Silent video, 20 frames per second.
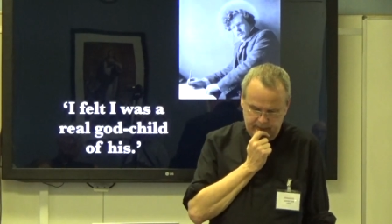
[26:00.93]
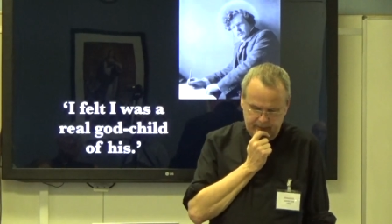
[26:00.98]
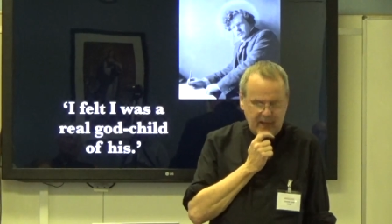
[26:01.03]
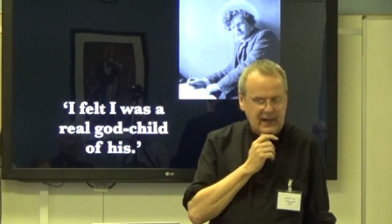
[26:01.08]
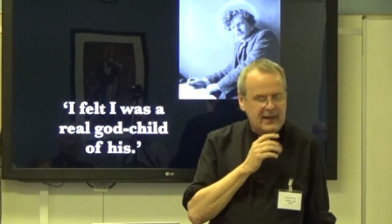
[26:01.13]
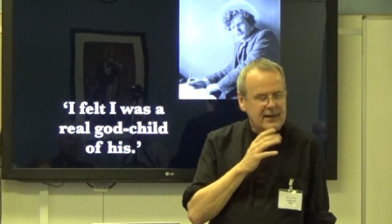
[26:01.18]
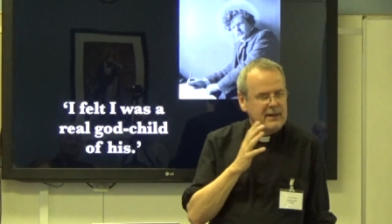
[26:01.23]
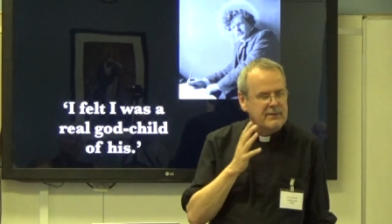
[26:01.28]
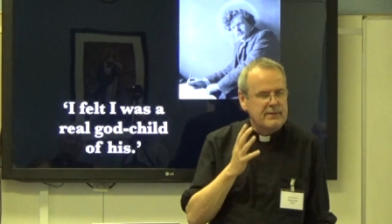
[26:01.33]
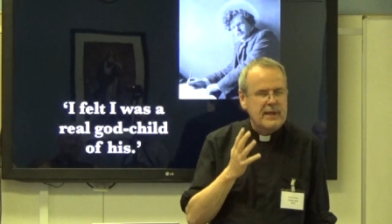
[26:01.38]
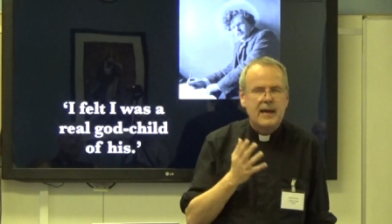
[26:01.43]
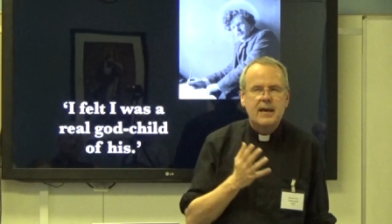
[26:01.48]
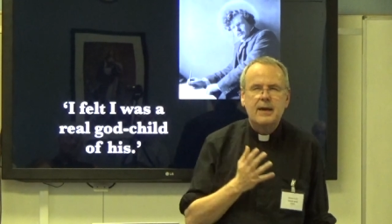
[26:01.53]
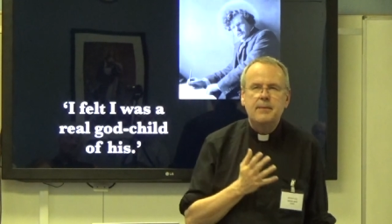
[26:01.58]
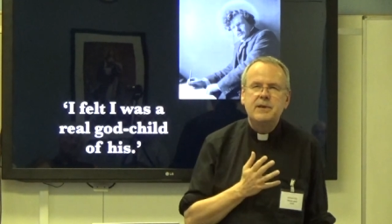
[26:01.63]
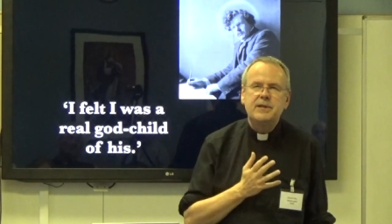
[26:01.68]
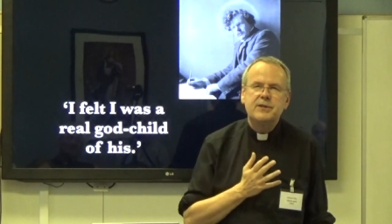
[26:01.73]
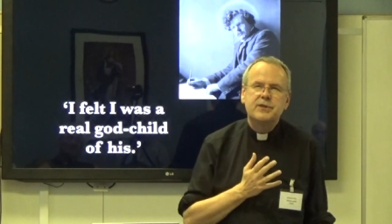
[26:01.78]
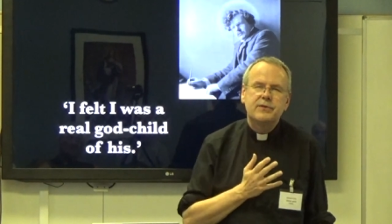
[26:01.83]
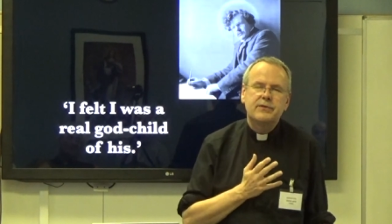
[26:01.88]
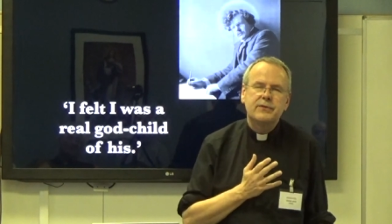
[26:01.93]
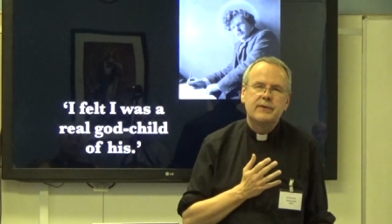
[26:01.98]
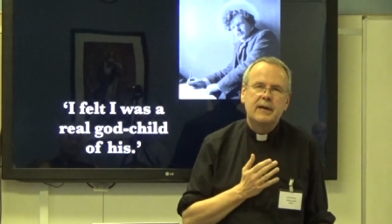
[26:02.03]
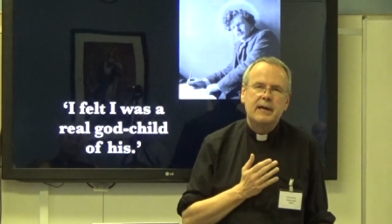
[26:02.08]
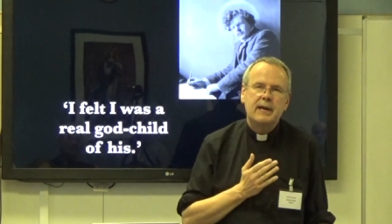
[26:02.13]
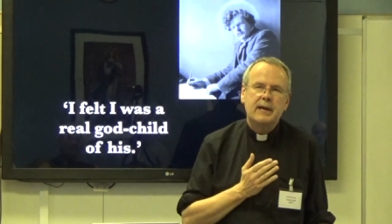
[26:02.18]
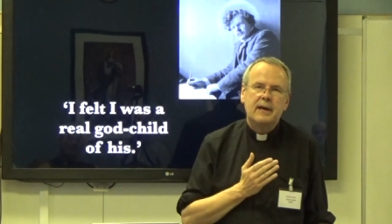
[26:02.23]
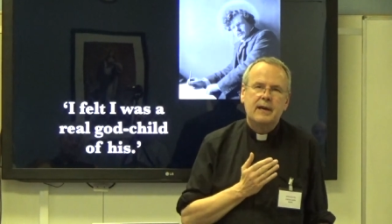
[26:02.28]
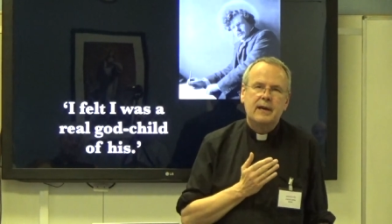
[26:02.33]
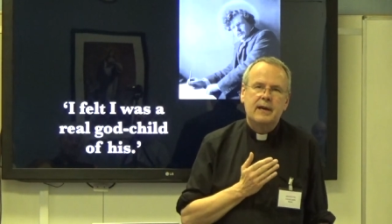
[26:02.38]
I love that image
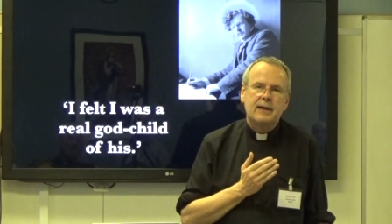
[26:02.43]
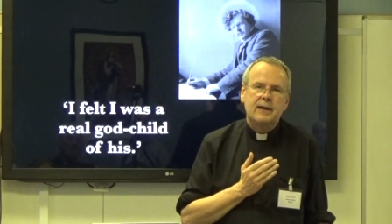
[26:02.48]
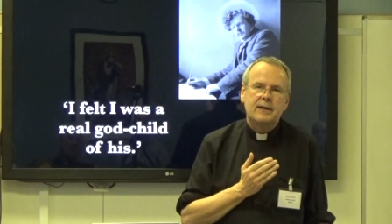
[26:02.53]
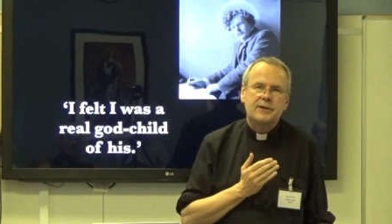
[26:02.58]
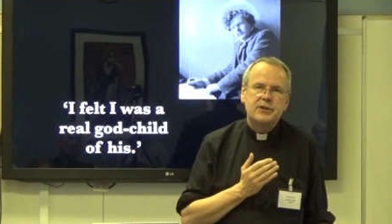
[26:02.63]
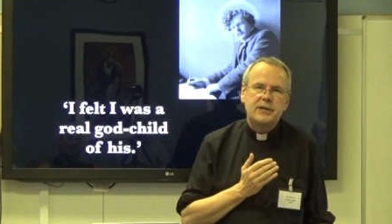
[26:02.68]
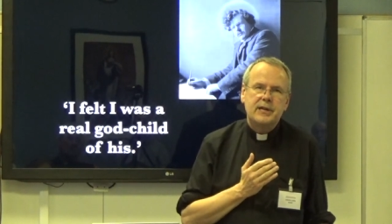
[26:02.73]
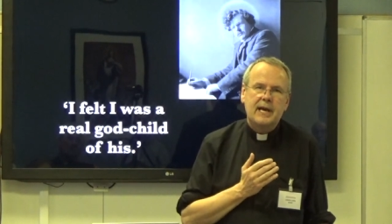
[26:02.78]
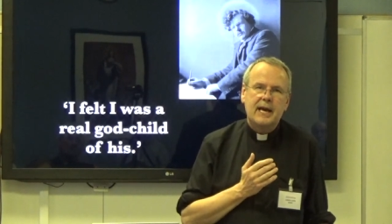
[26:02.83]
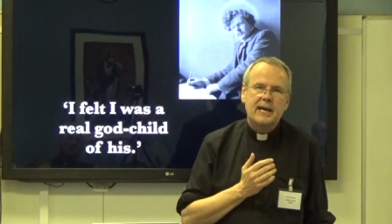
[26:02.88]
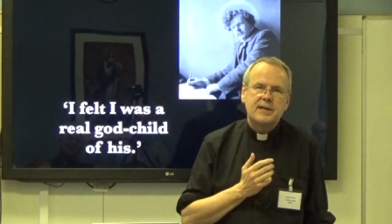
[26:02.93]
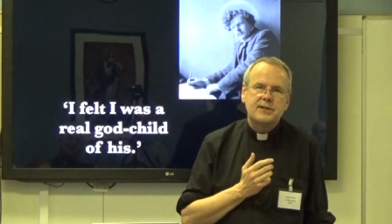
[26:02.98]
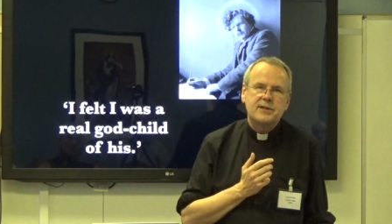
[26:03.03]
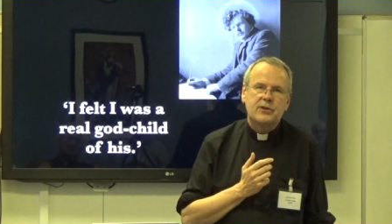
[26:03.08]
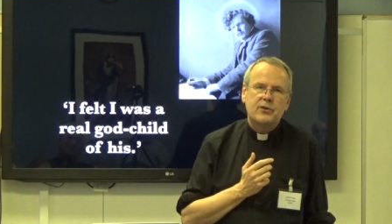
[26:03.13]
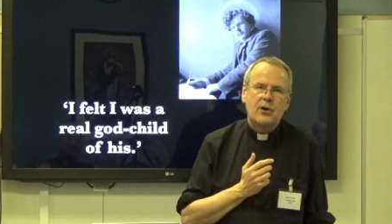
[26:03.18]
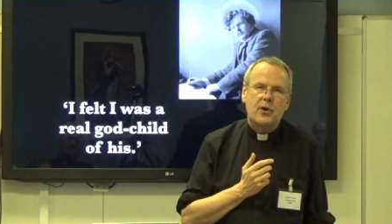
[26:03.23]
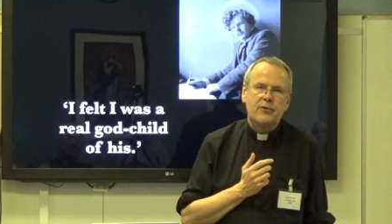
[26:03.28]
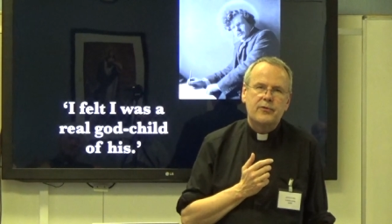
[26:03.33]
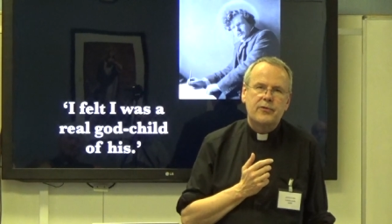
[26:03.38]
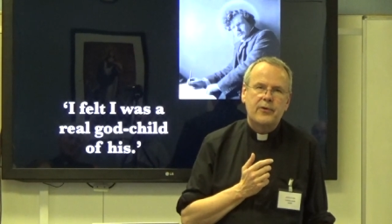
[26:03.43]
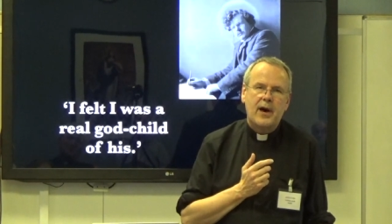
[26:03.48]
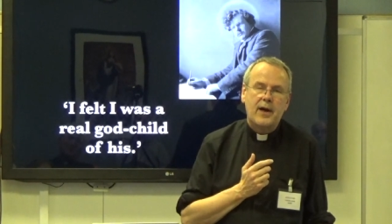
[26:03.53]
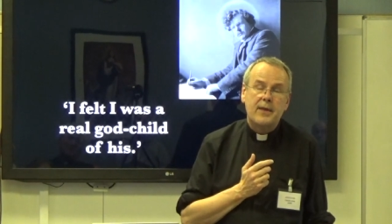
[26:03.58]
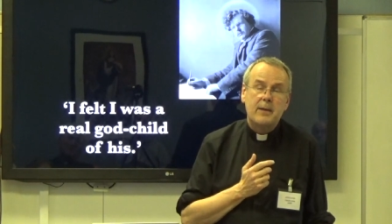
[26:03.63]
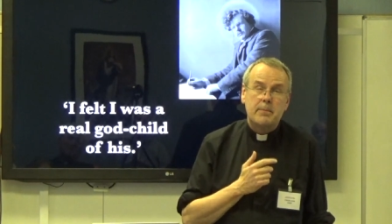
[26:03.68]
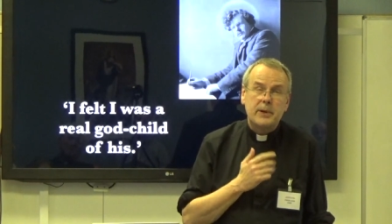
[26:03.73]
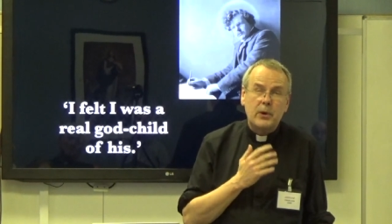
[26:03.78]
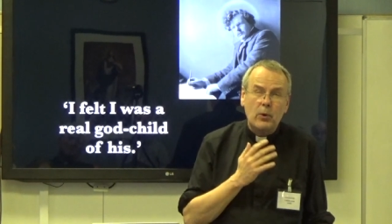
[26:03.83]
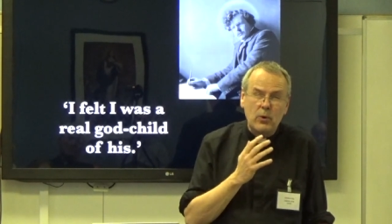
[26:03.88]
of GK as a
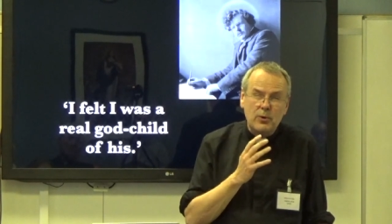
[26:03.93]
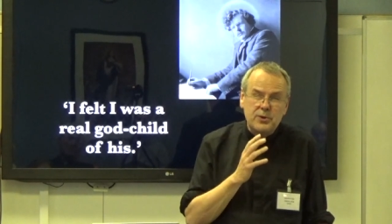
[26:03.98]
godfather, but